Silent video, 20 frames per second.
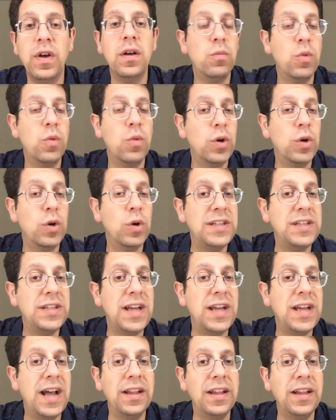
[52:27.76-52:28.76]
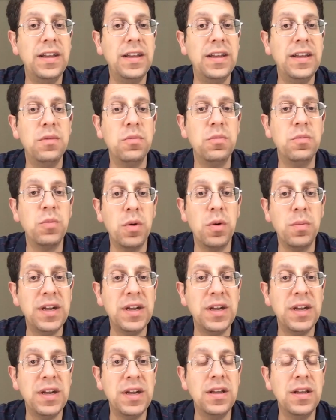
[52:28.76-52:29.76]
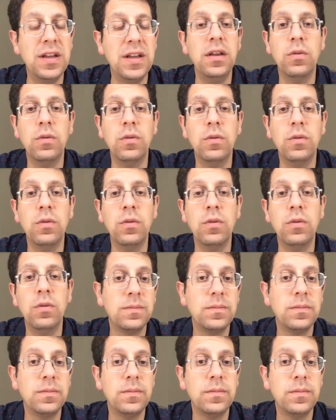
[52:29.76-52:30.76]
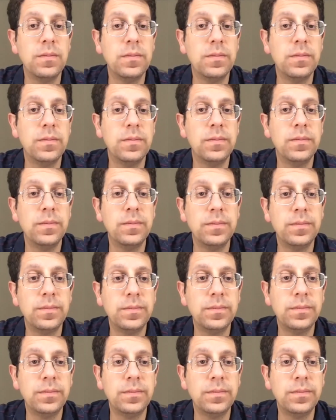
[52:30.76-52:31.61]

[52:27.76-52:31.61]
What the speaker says: mortality and morbidity with this disease.